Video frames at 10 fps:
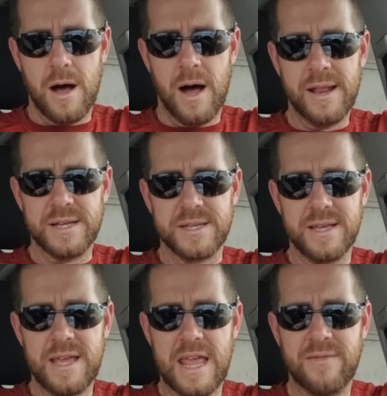
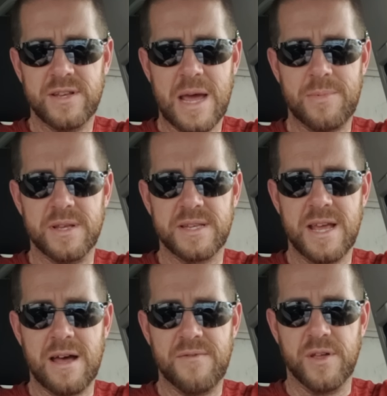Honestly, even typing this
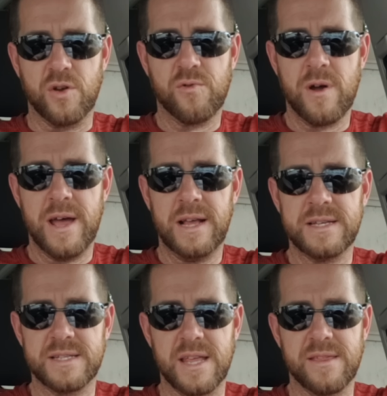now, I feel like crying
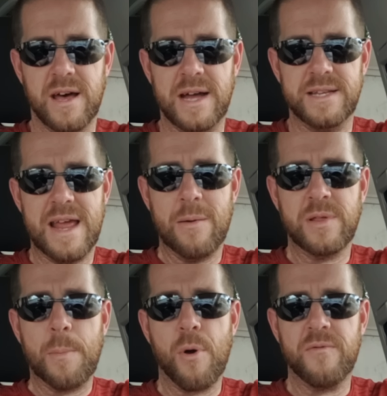since I thought I did
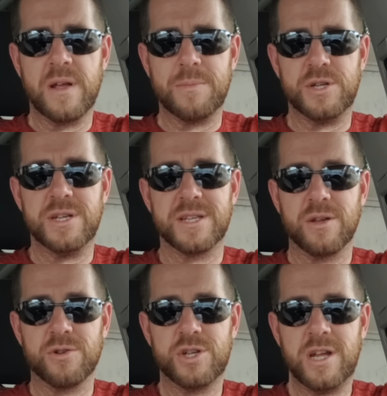everything perfect, but she
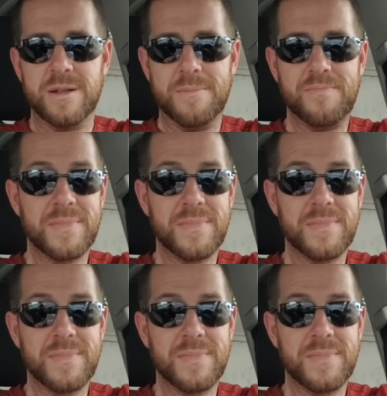still cheated.